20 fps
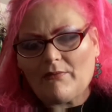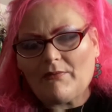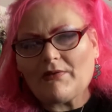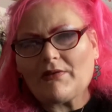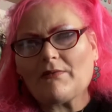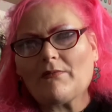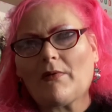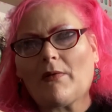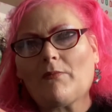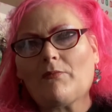when
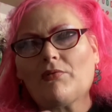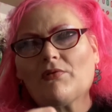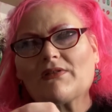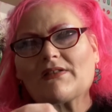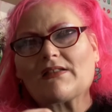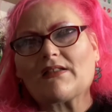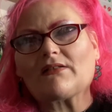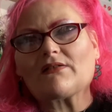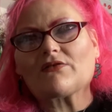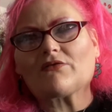your mum put
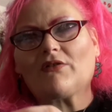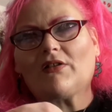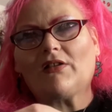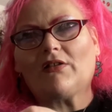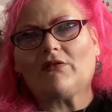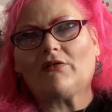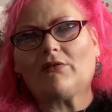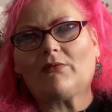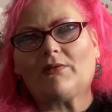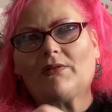sunscreen
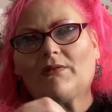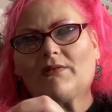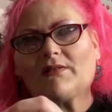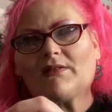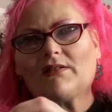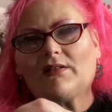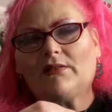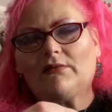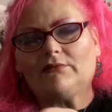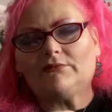on you when you was
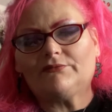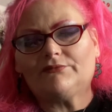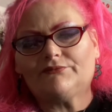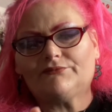little?